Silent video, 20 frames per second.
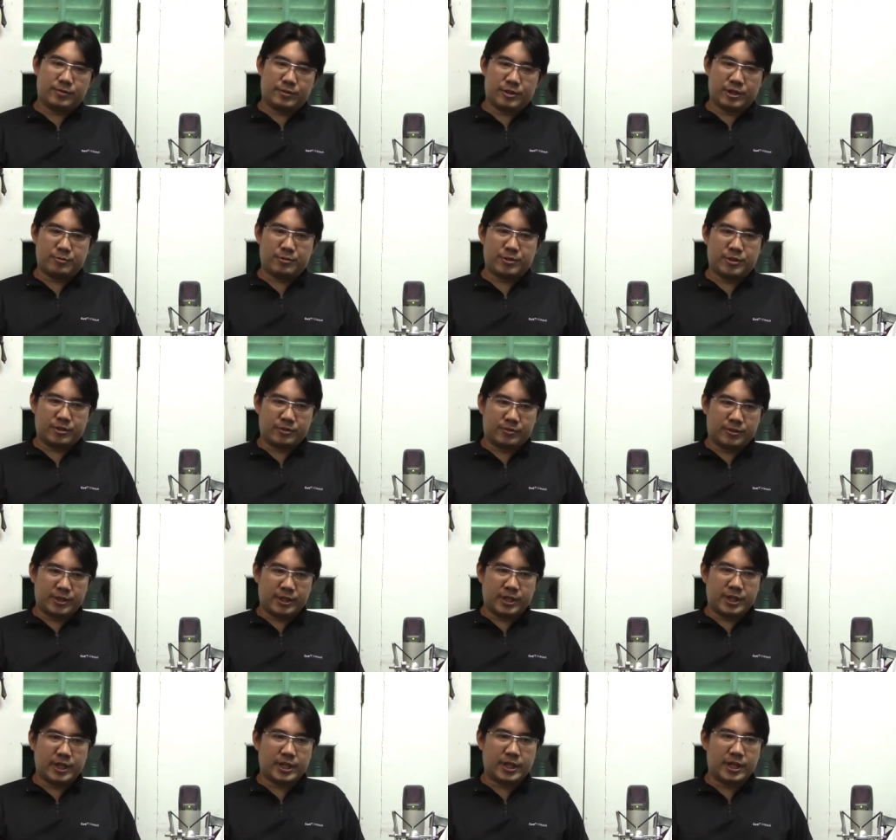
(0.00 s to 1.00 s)
Traps to
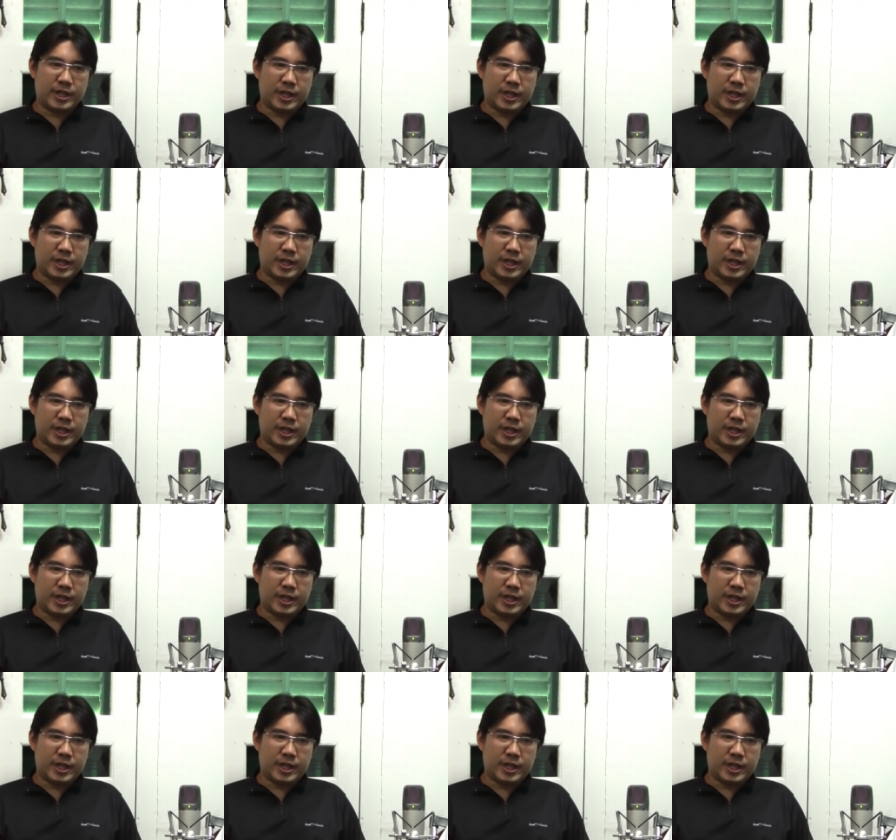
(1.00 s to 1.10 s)
avoid.